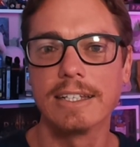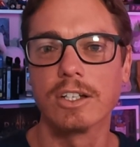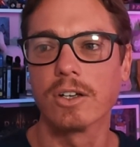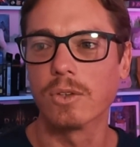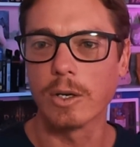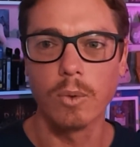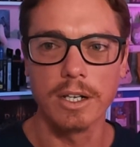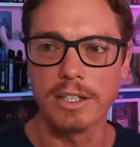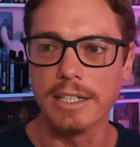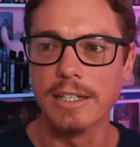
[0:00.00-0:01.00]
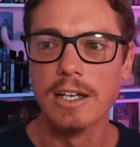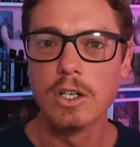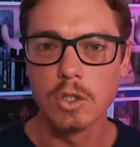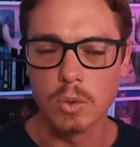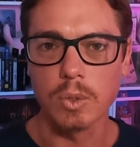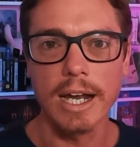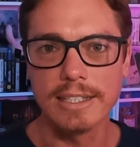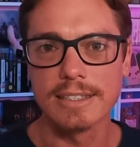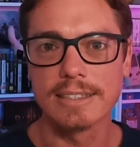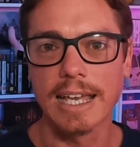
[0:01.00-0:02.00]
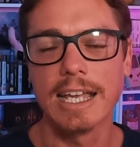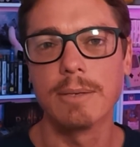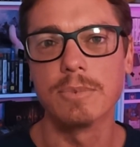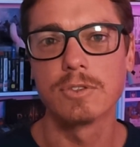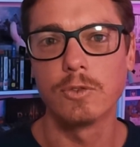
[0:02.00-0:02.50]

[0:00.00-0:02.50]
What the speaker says: You know, like one of the greatest games